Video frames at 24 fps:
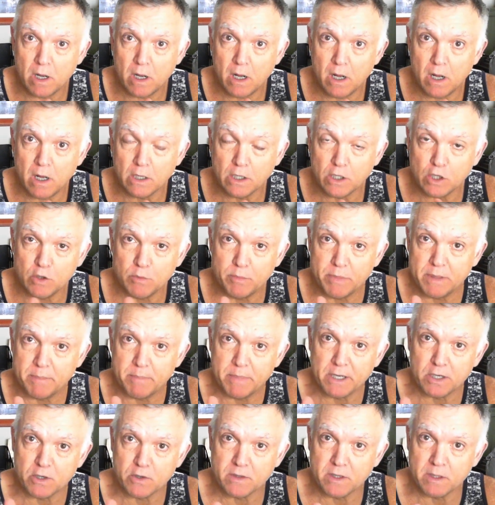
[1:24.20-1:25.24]
a little bit
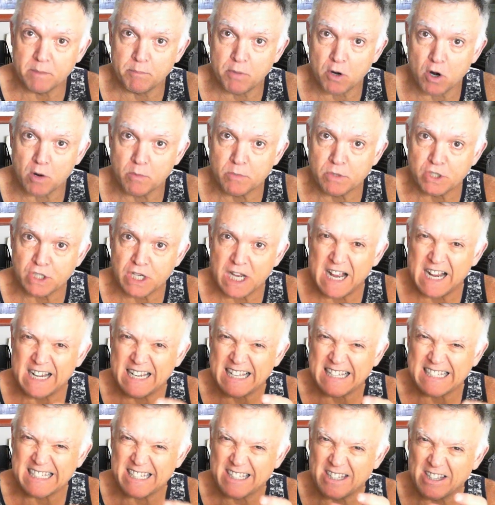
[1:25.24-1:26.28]
better than Parmesan.
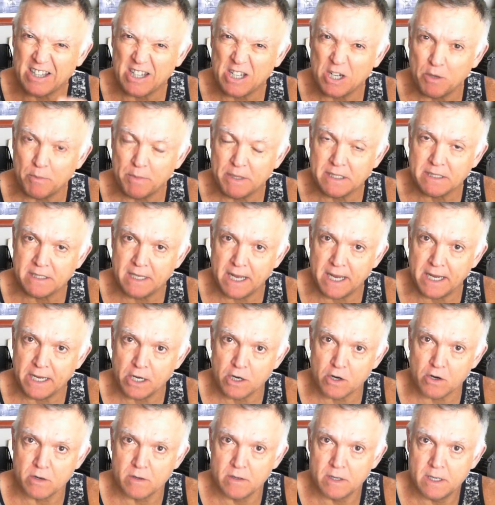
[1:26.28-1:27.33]
It's a little bit
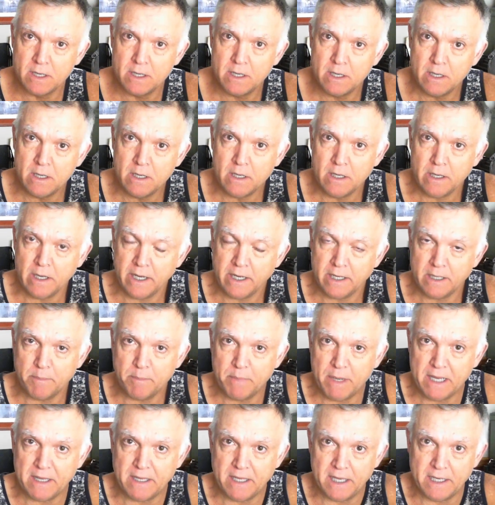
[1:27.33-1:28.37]
tangier. And
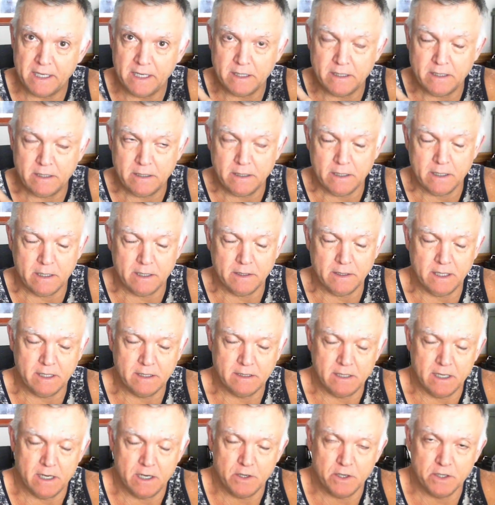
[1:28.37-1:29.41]
by that, at the
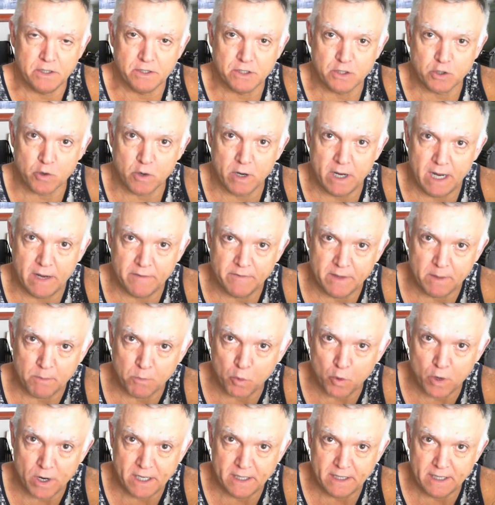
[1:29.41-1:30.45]
Italian store, I have them
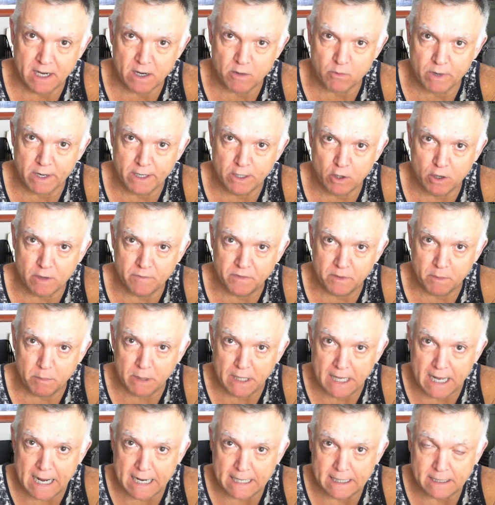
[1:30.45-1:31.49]
grate that right off the
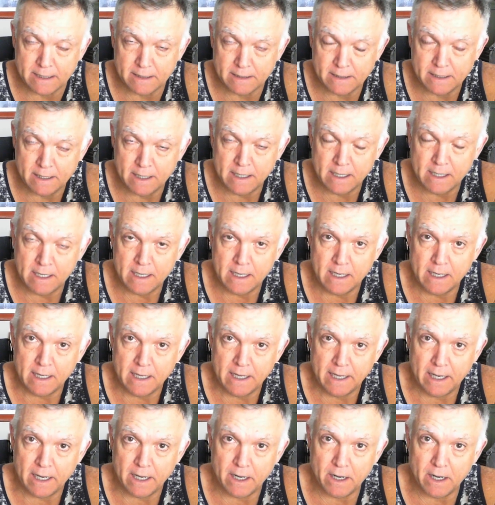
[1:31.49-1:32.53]
block.
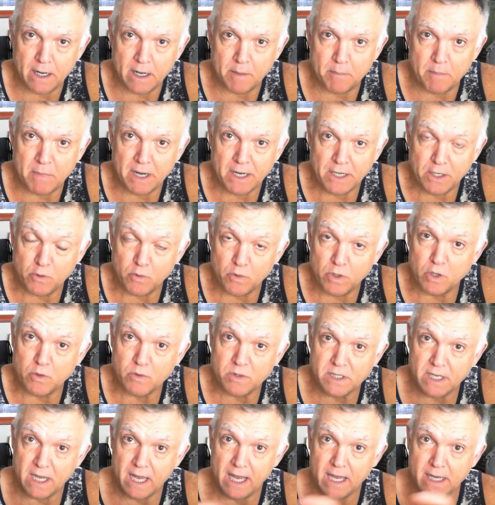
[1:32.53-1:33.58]
I do
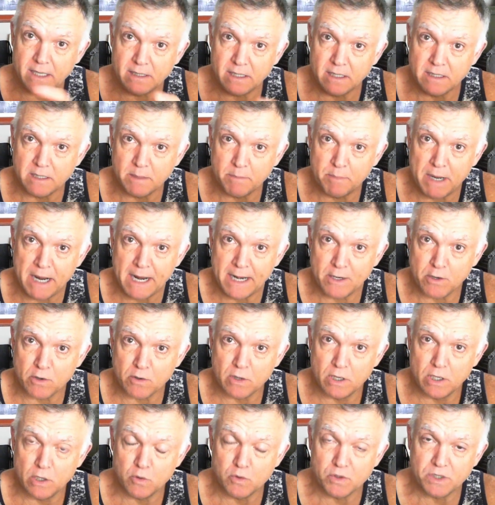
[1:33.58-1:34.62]
use eggs as a binder,
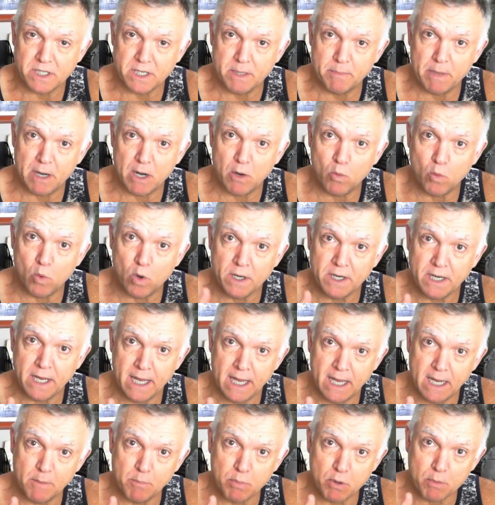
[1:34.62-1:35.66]
usually about 1
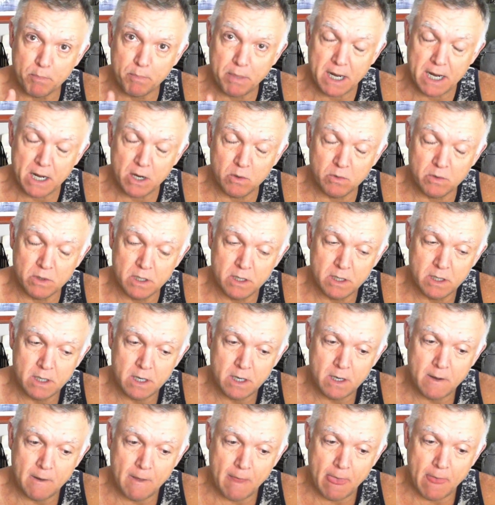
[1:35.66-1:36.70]
egg per pound
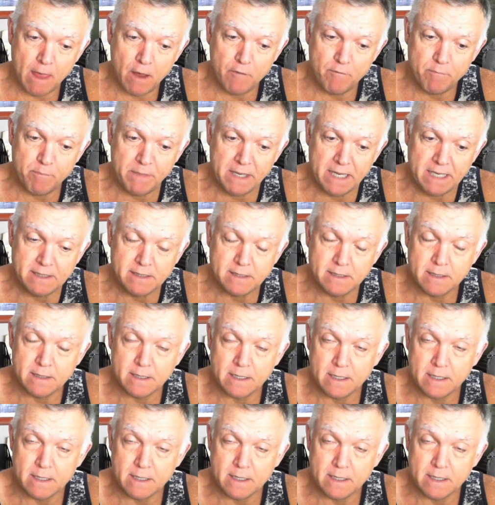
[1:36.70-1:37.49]
of meat.